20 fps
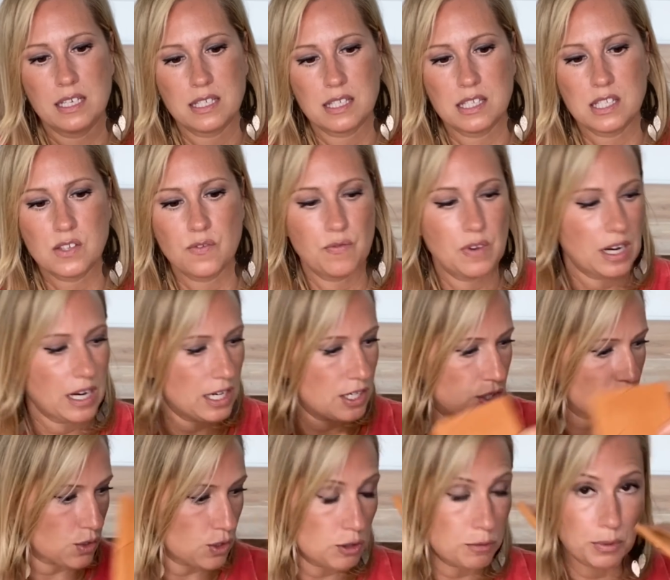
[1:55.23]
This is a very
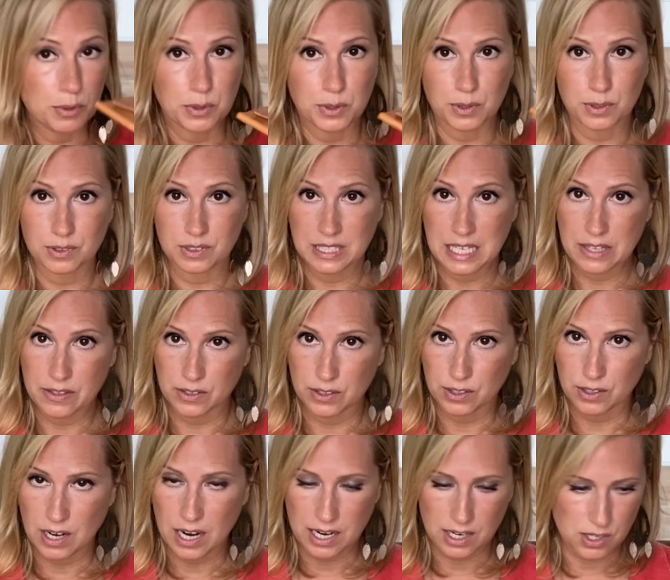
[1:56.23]
durable
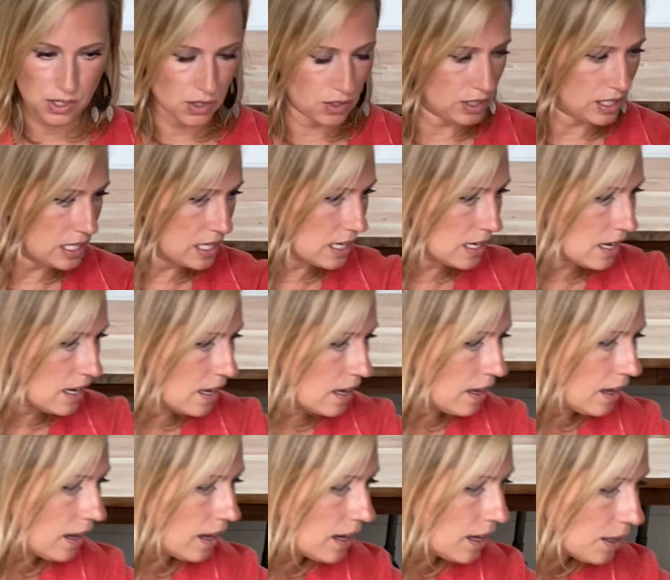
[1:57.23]
leather, actually.
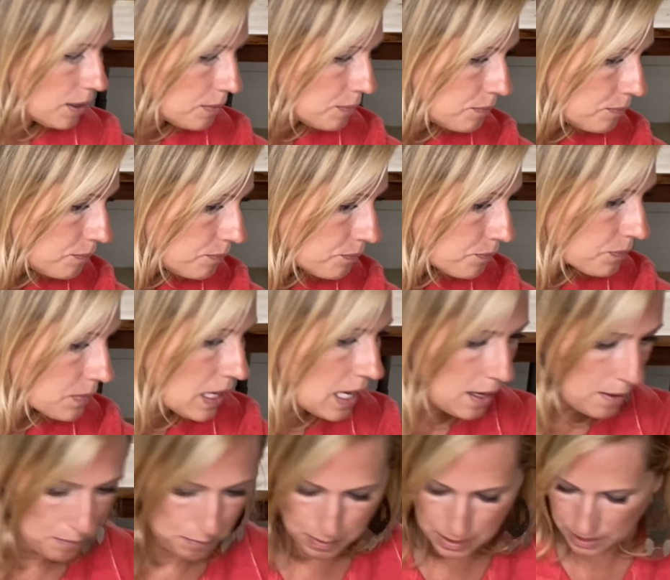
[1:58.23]

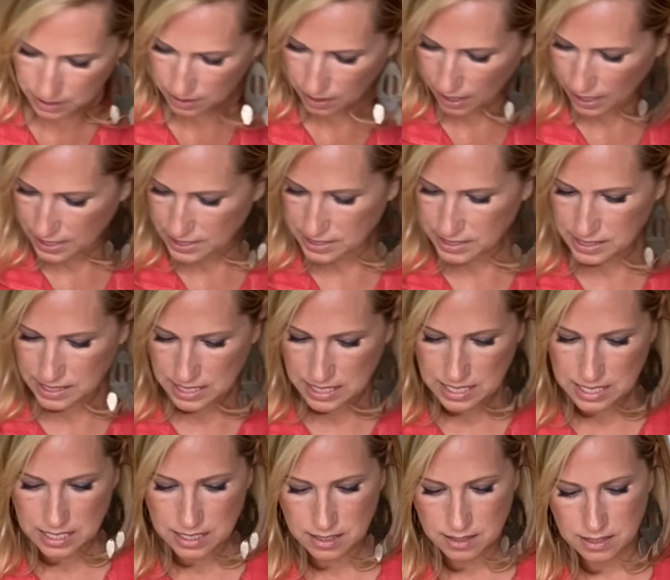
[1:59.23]
But I
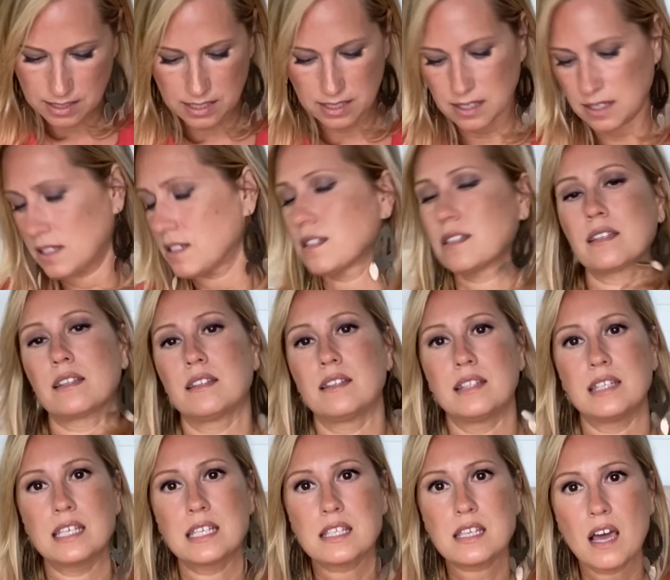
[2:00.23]
see this
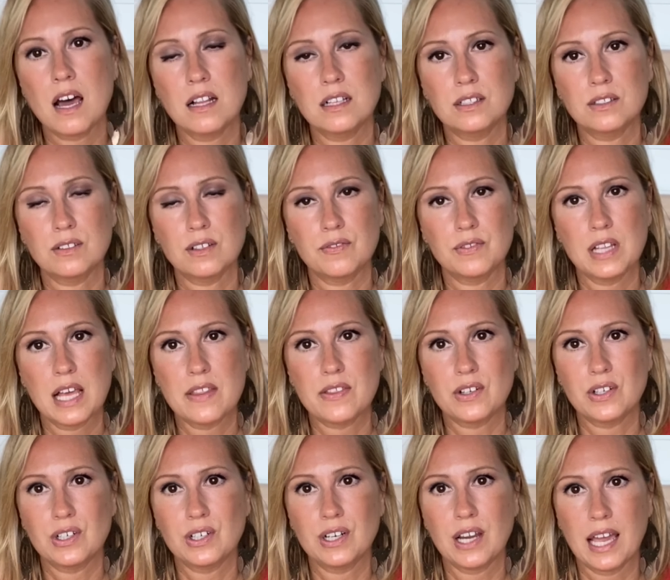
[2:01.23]
color of
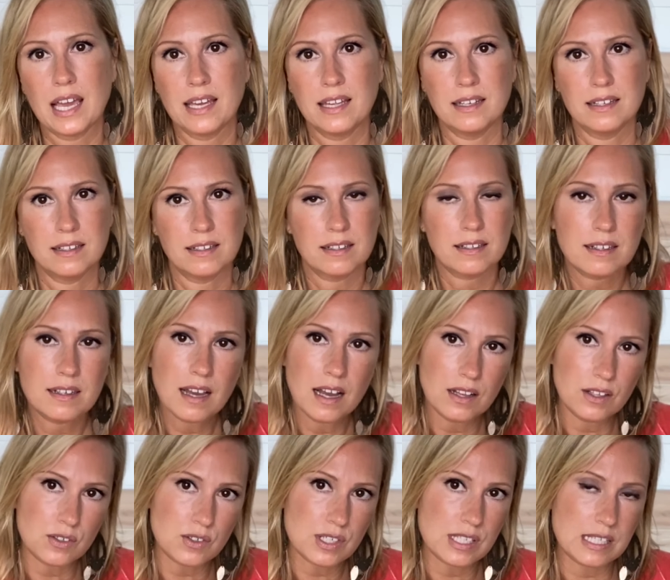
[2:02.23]
leather and
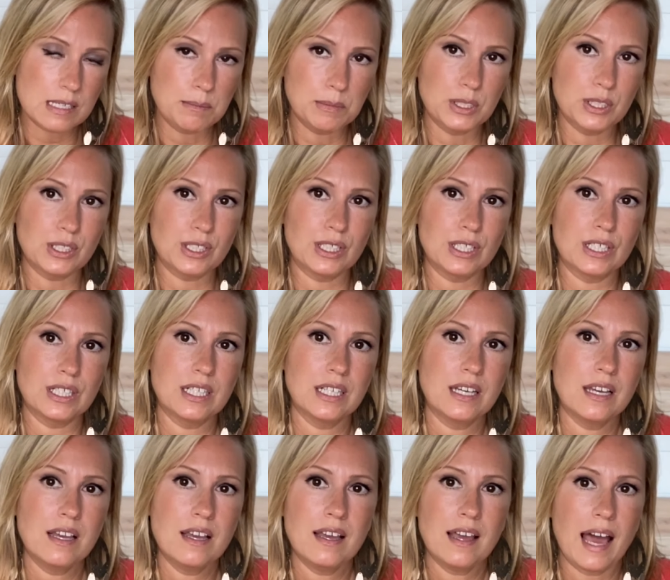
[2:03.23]
colors similar
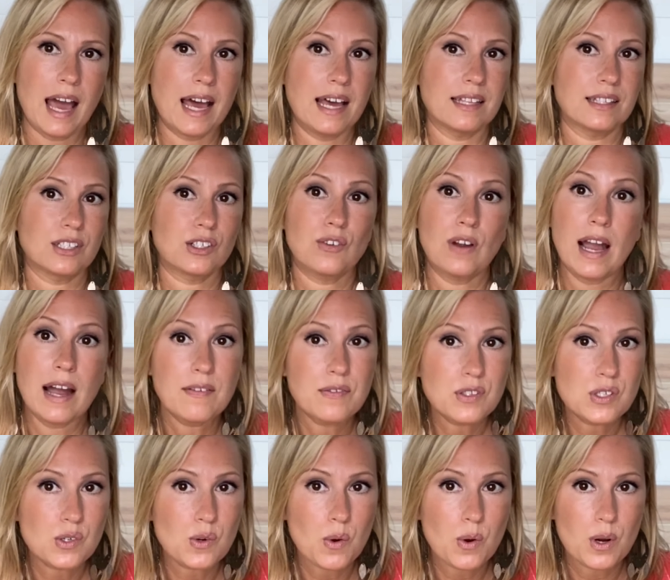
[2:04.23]
at the craft
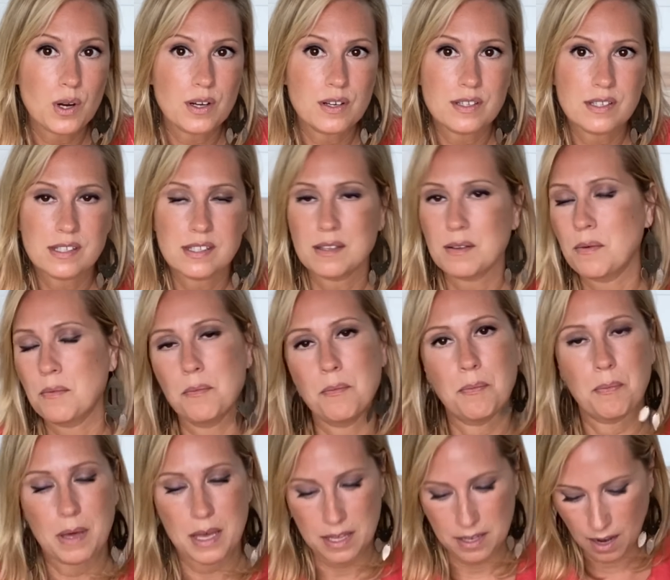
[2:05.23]
stores,
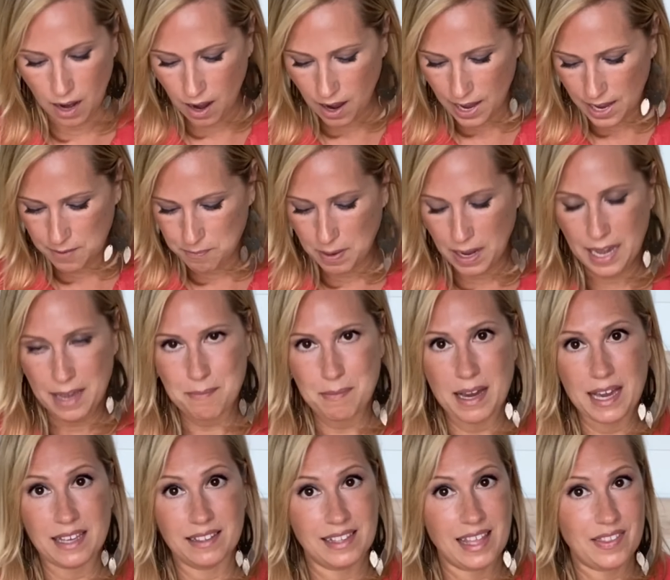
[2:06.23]
but I buy
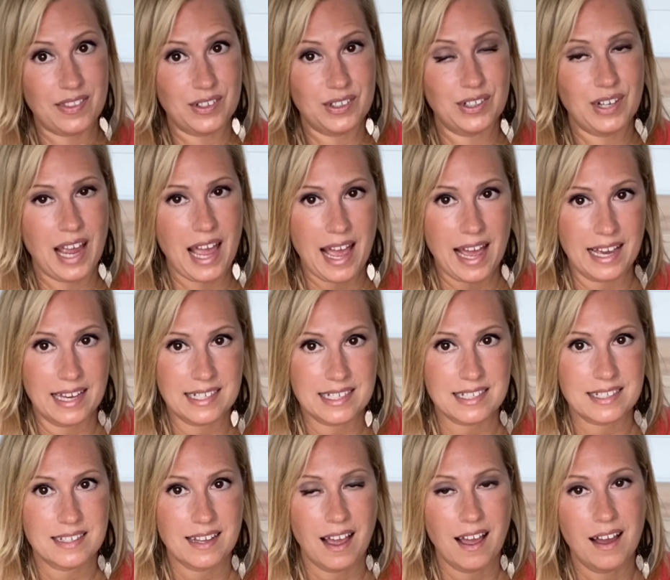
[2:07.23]
my leather at
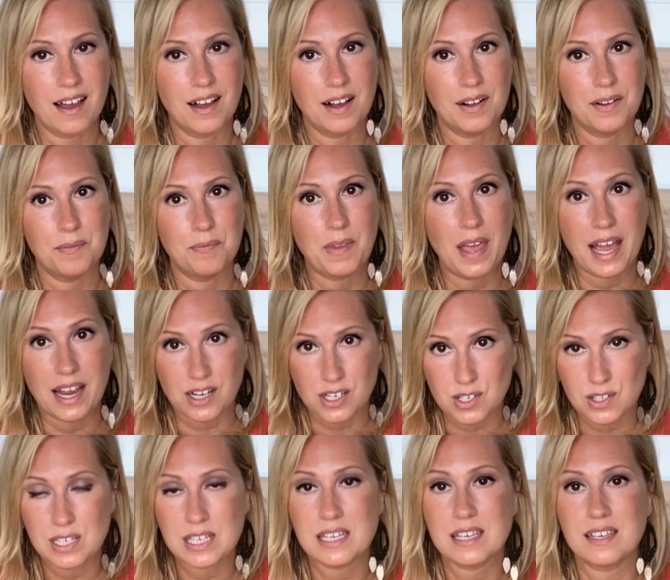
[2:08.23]

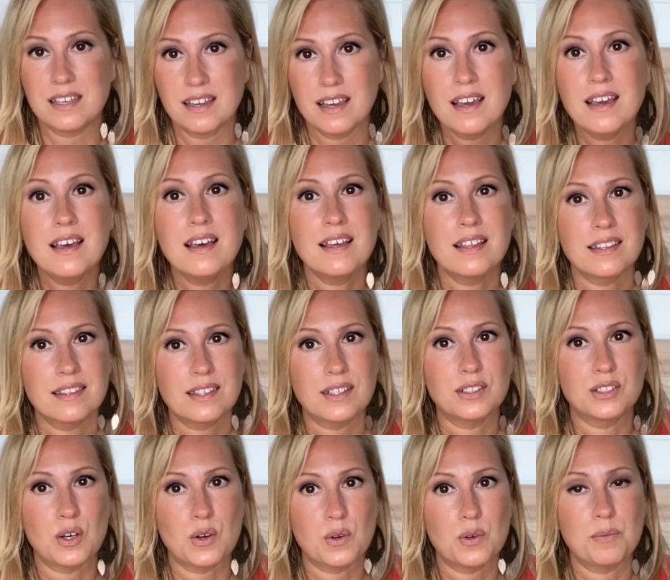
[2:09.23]
actually my
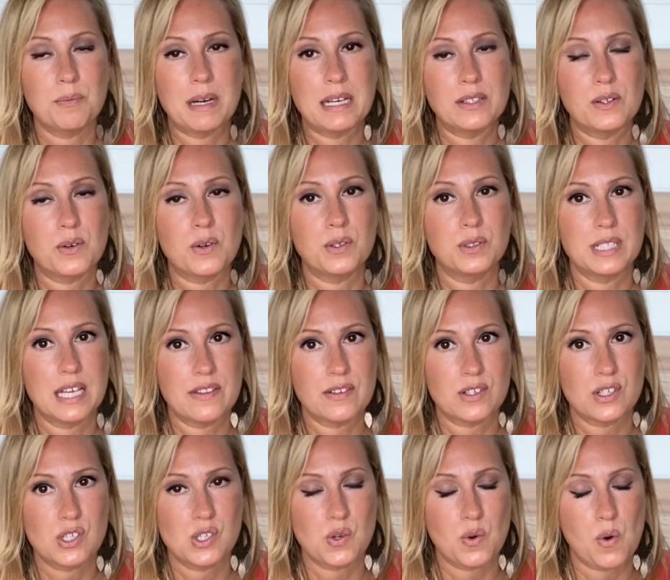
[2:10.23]
local leather
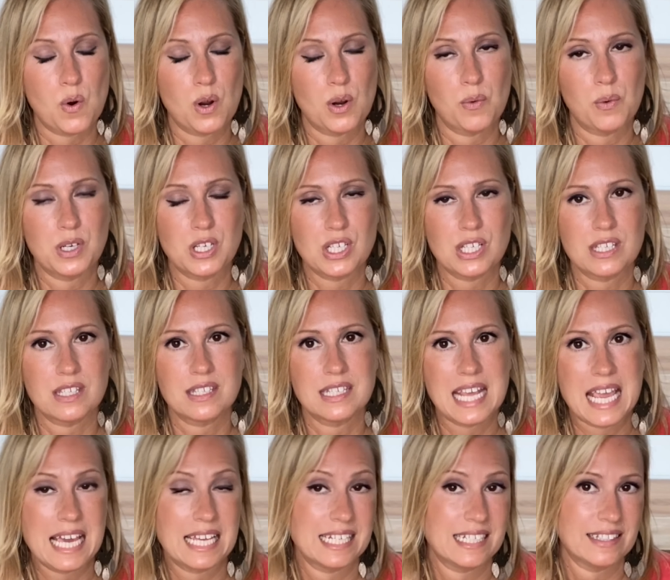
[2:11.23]
store, which is
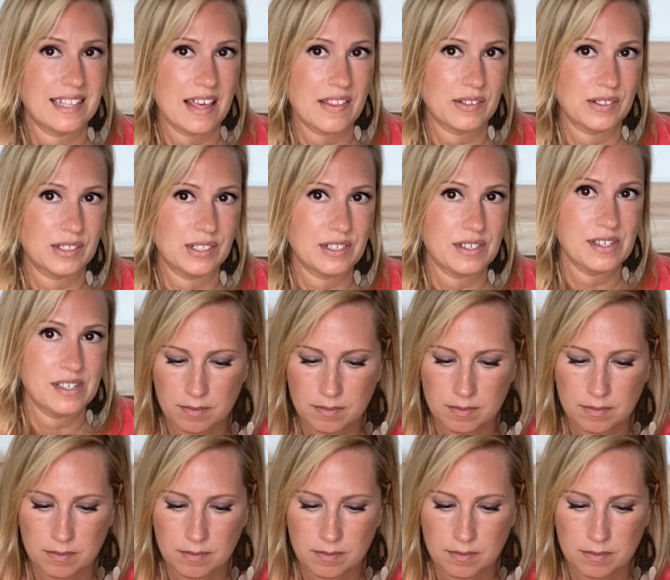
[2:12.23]
Tandy Leather.